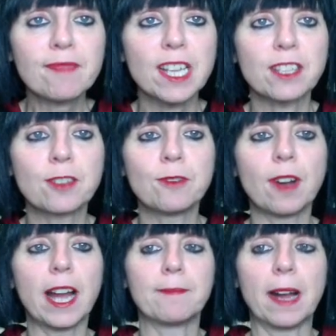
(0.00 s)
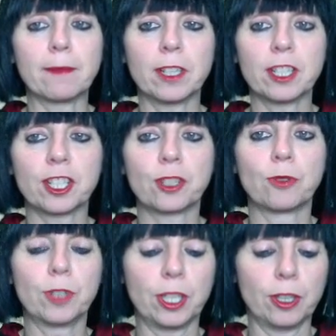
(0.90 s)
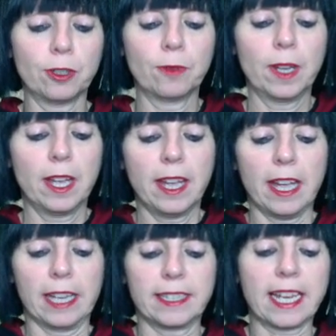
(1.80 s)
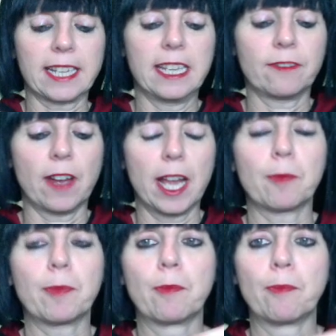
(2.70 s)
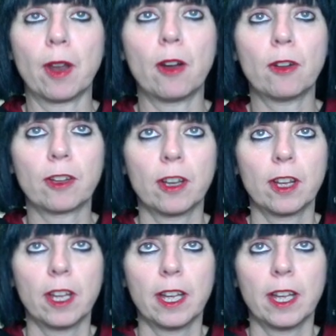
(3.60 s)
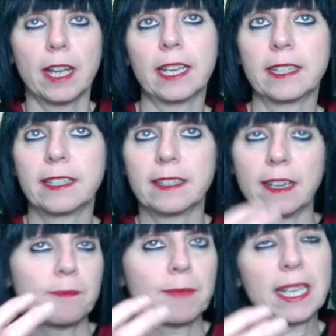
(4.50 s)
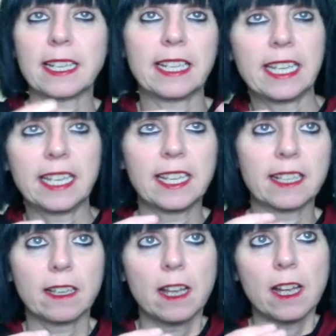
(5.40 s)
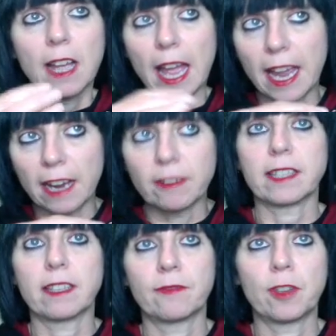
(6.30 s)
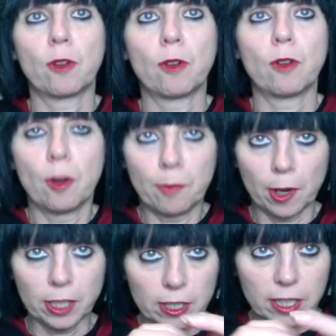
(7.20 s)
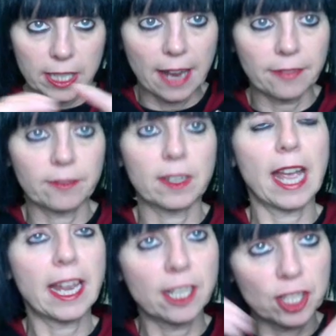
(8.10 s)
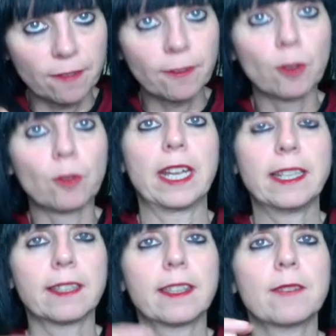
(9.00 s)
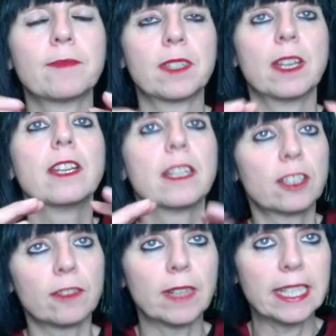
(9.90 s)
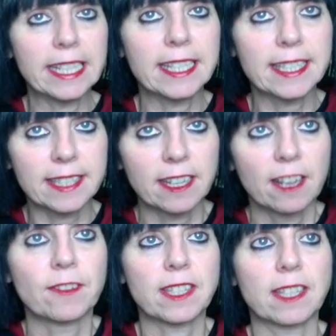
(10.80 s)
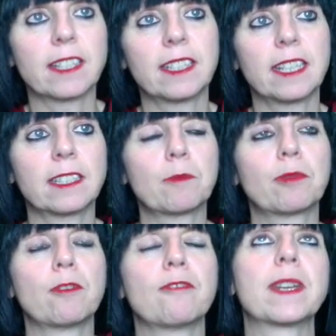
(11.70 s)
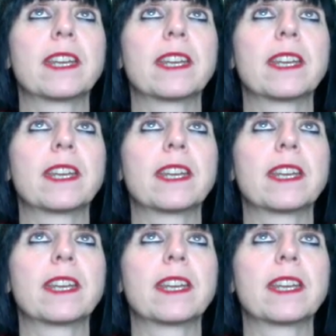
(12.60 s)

So I'm going to show you a technique for helping block and basically heal areas of your body to get energy flowing into them, to at least facilitate improvement.